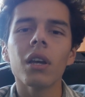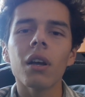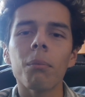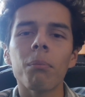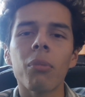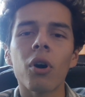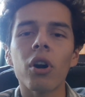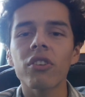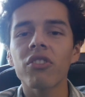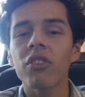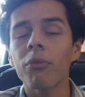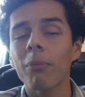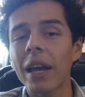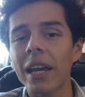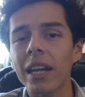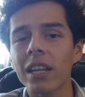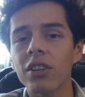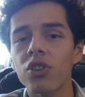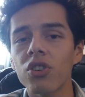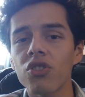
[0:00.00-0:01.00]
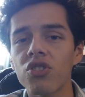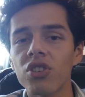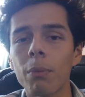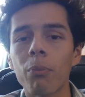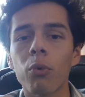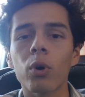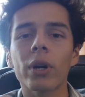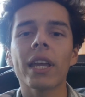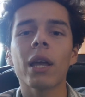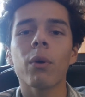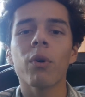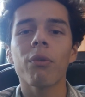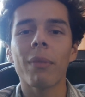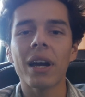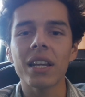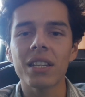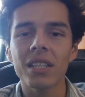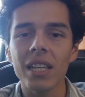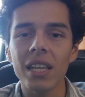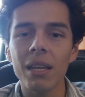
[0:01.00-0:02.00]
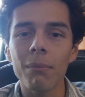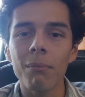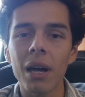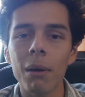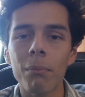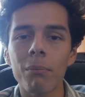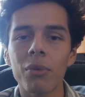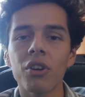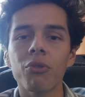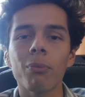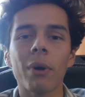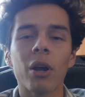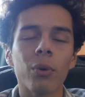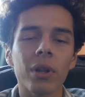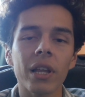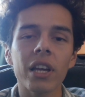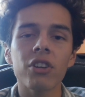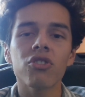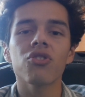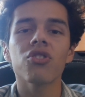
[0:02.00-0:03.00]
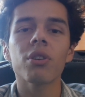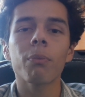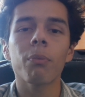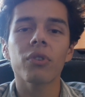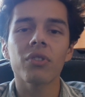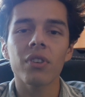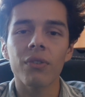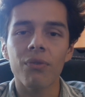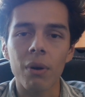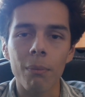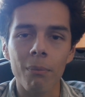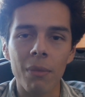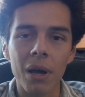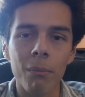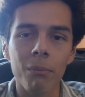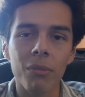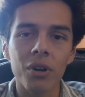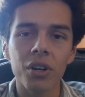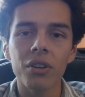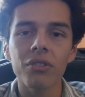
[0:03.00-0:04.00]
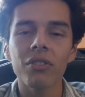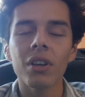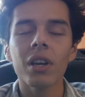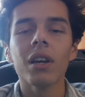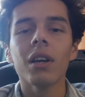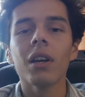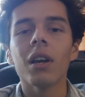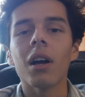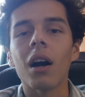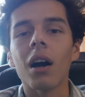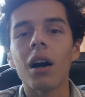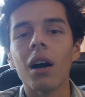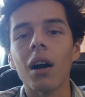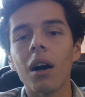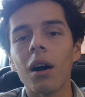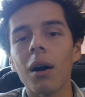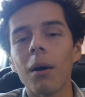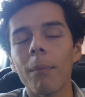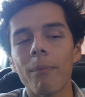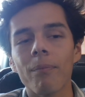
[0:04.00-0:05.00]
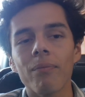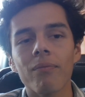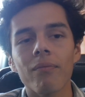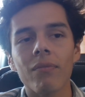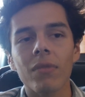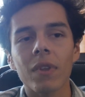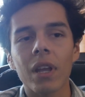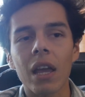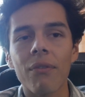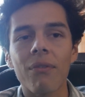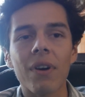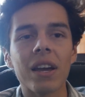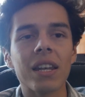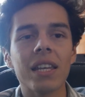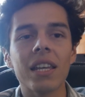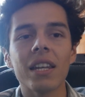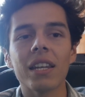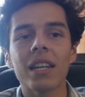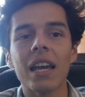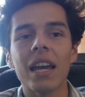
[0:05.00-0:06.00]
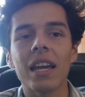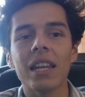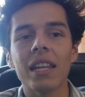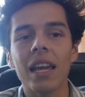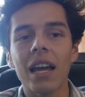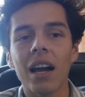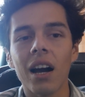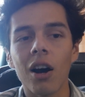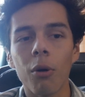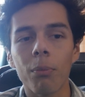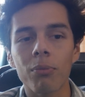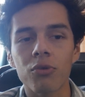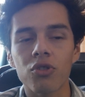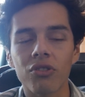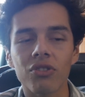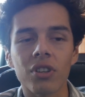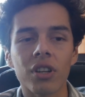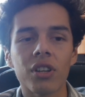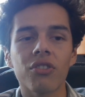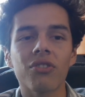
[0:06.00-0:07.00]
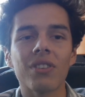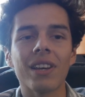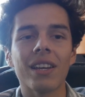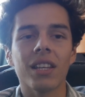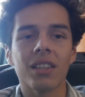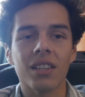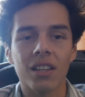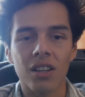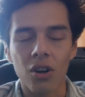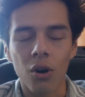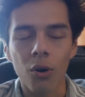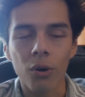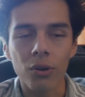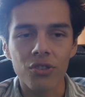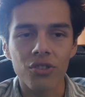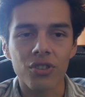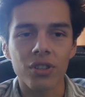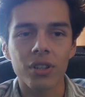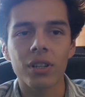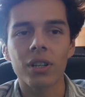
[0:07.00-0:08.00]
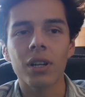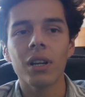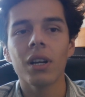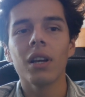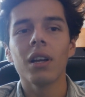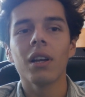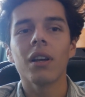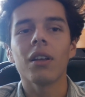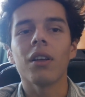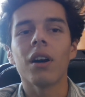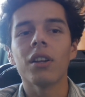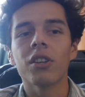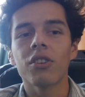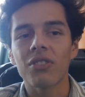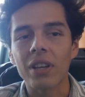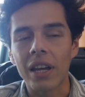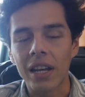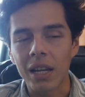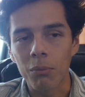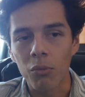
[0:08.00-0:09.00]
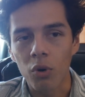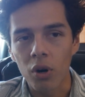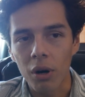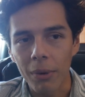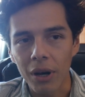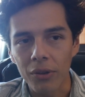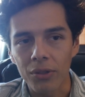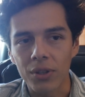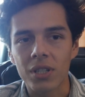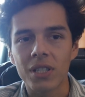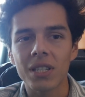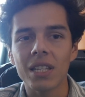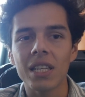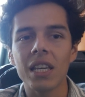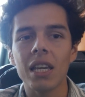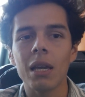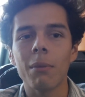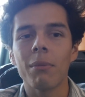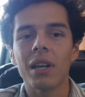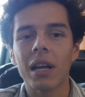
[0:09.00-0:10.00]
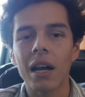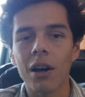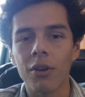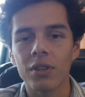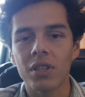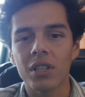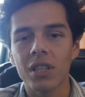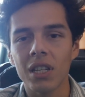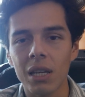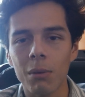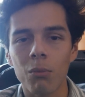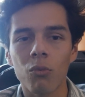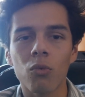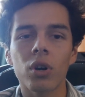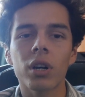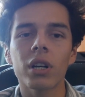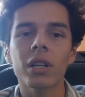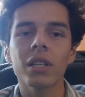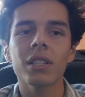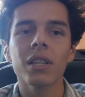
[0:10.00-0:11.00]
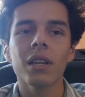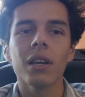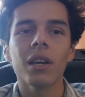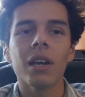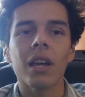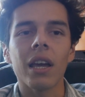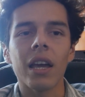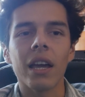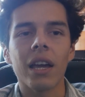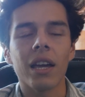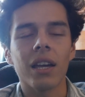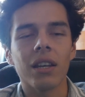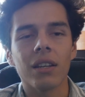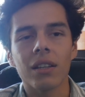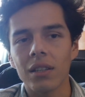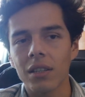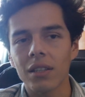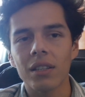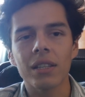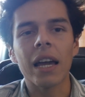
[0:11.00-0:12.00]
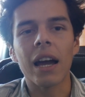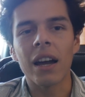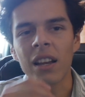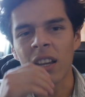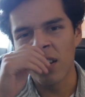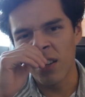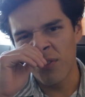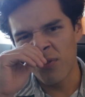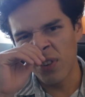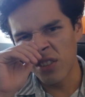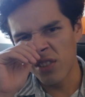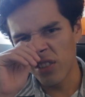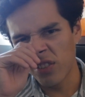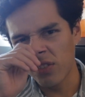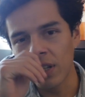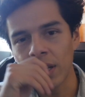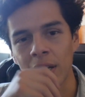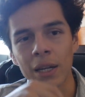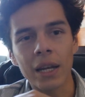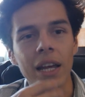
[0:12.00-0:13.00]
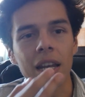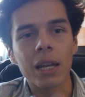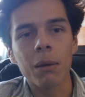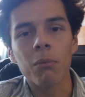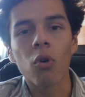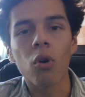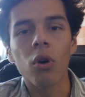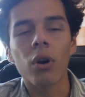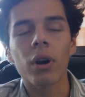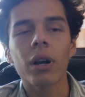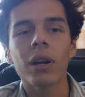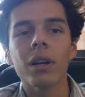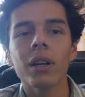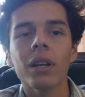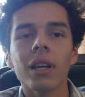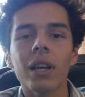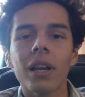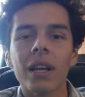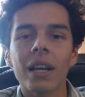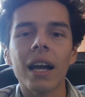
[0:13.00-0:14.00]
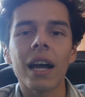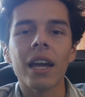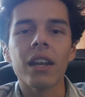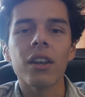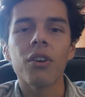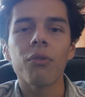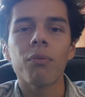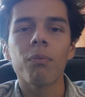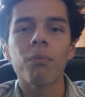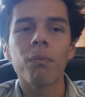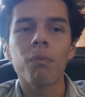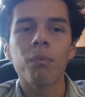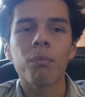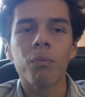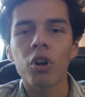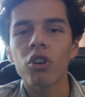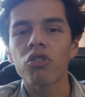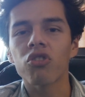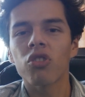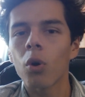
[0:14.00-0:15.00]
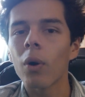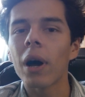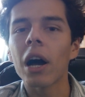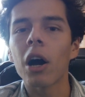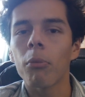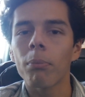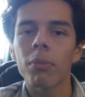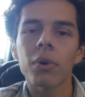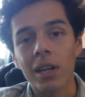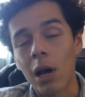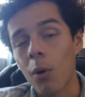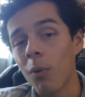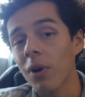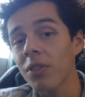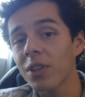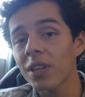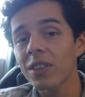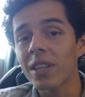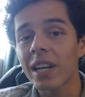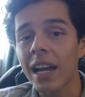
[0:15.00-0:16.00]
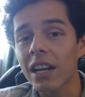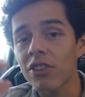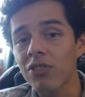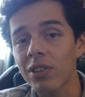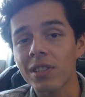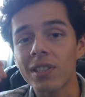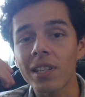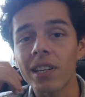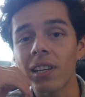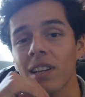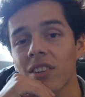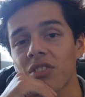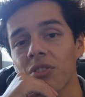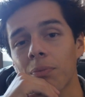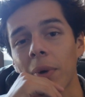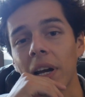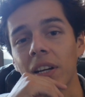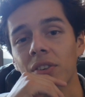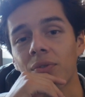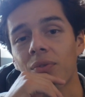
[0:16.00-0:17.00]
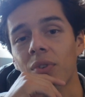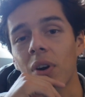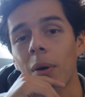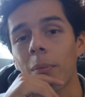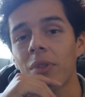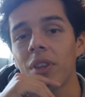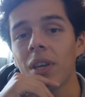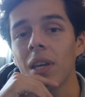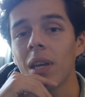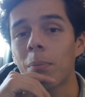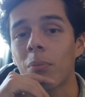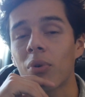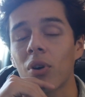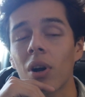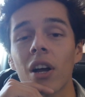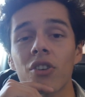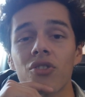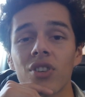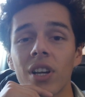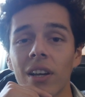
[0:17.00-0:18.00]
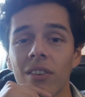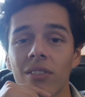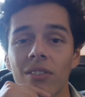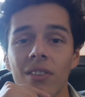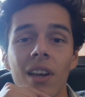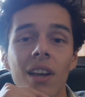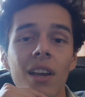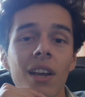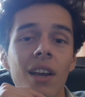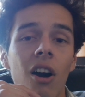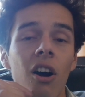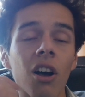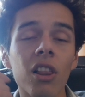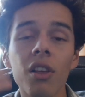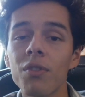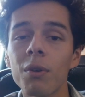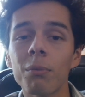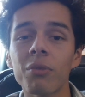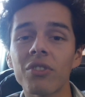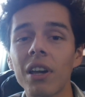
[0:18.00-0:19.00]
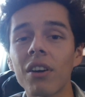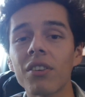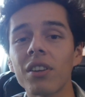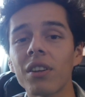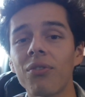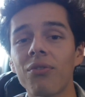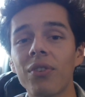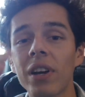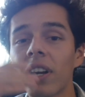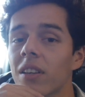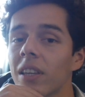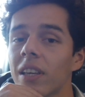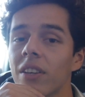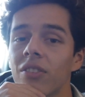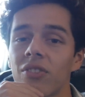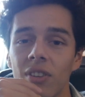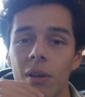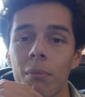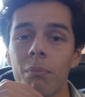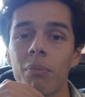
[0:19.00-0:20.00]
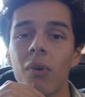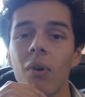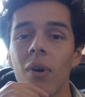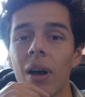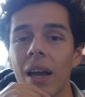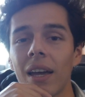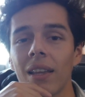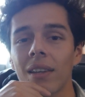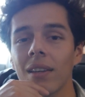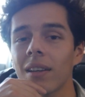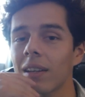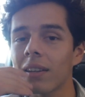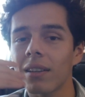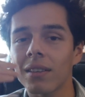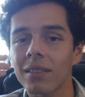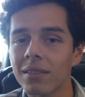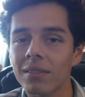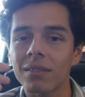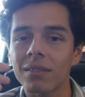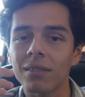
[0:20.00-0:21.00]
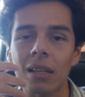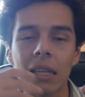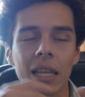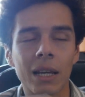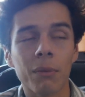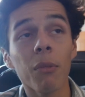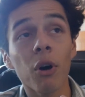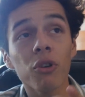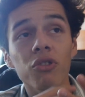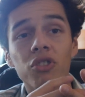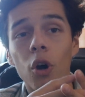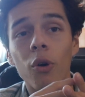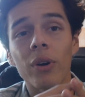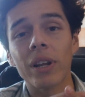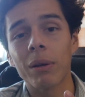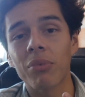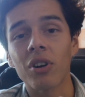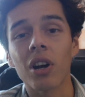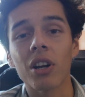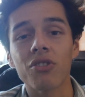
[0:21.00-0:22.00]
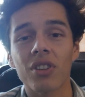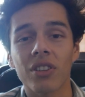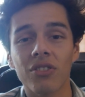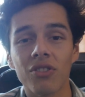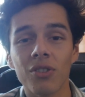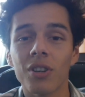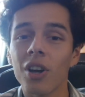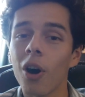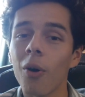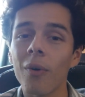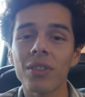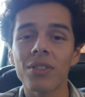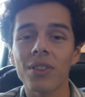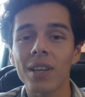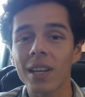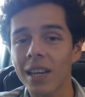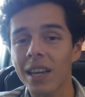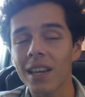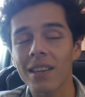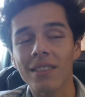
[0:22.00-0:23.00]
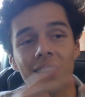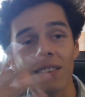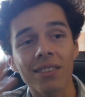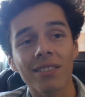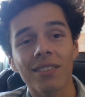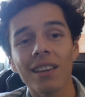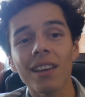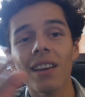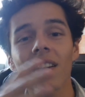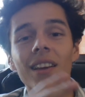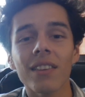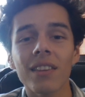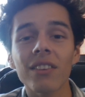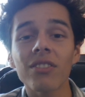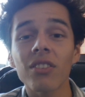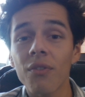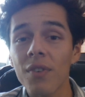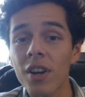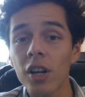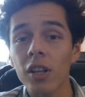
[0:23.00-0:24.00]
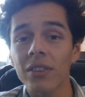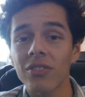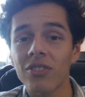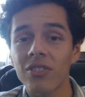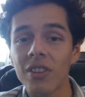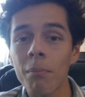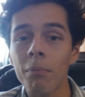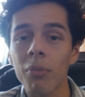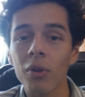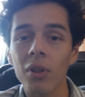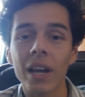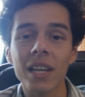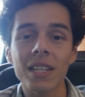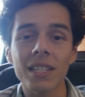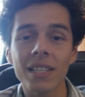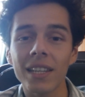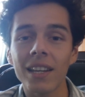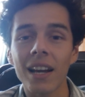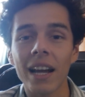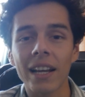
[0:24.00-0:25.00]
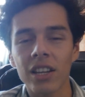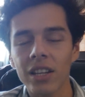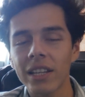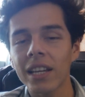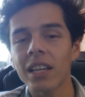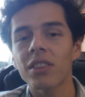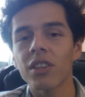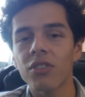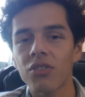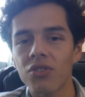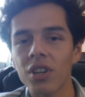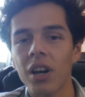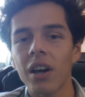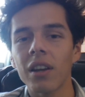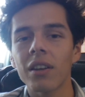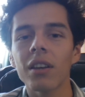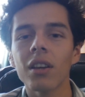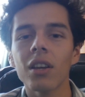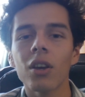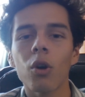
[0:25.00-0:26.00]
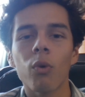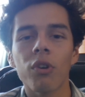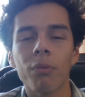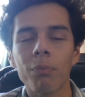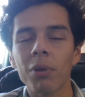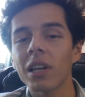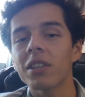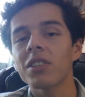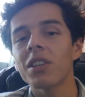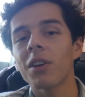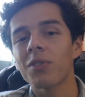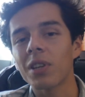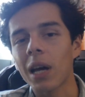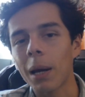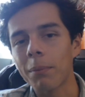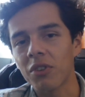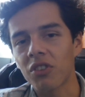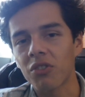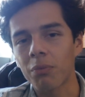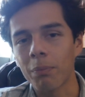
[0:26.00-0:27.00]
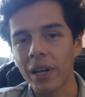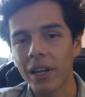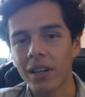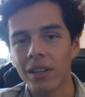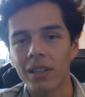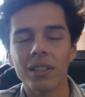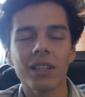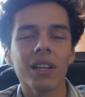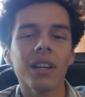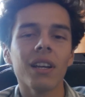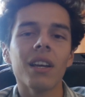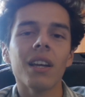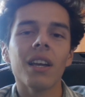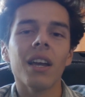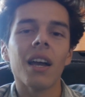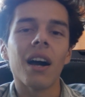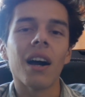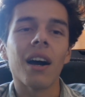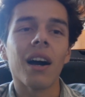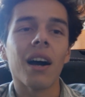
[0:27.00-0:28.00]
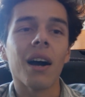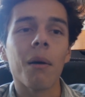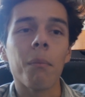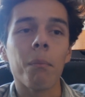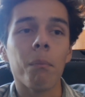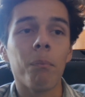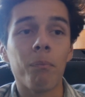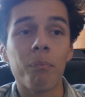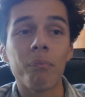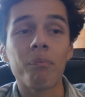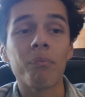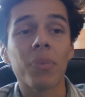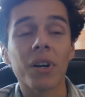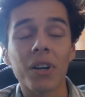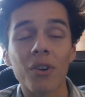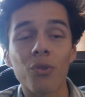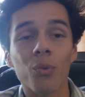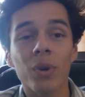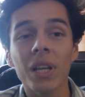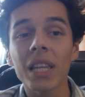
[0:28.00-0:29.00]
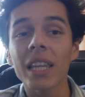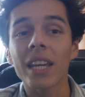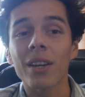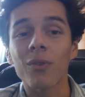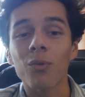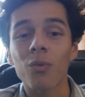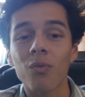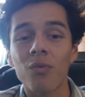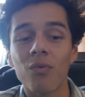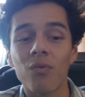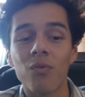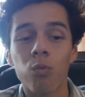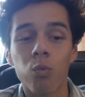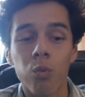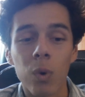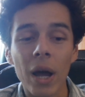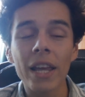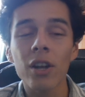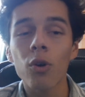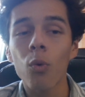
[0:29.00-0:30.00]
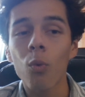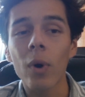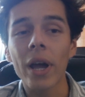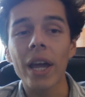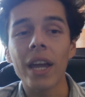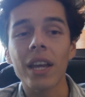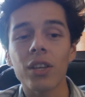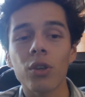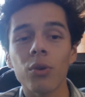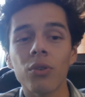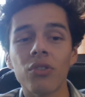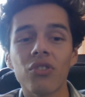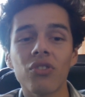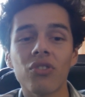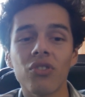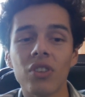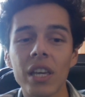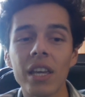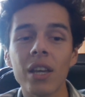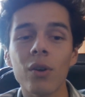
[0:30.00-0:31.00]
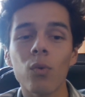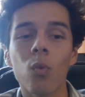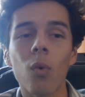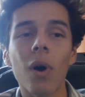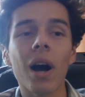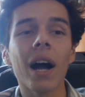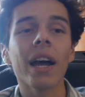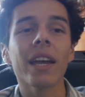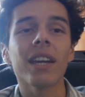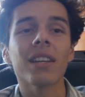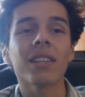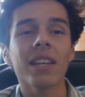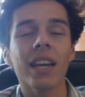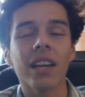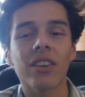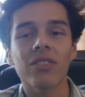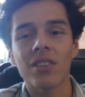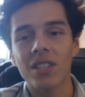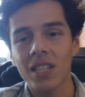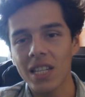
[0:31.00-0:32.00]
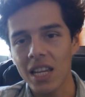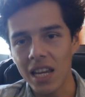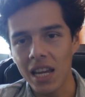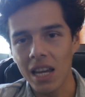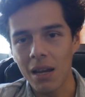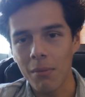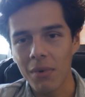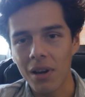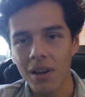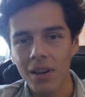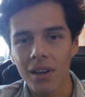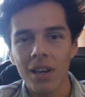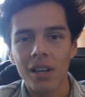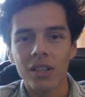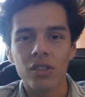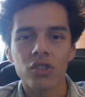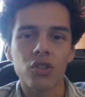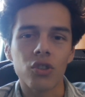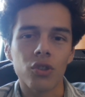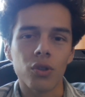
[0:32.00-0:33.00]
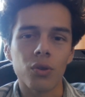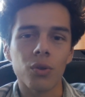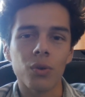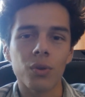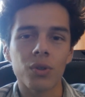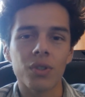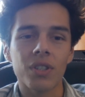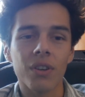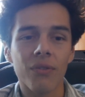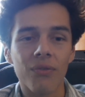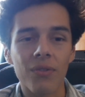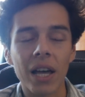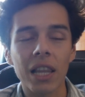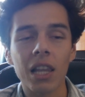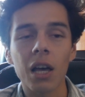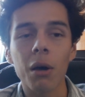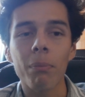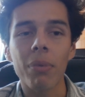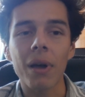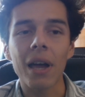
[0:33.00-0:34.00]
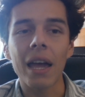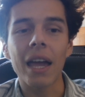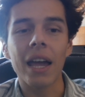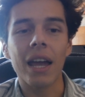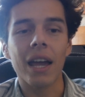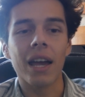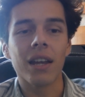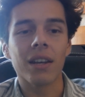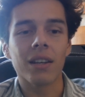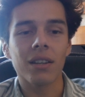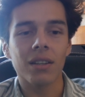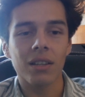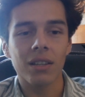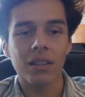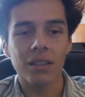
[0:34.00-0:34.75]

parts of my internship, working with my team members, my relationship with different members. Um, if I needed any help just understanding the culture, understanding more about the team and how the team worked. And yeah, and if I just needed any more kind of personal help. Now, one thing that I actually didn't expect from the projects, all of them sounded fairly simple and like like most coding projects, you go in thinking this this is a fairly simple idea. I could get this done with plenty of time to spare. Uh, but really, right away, you see why it takes a team to develop and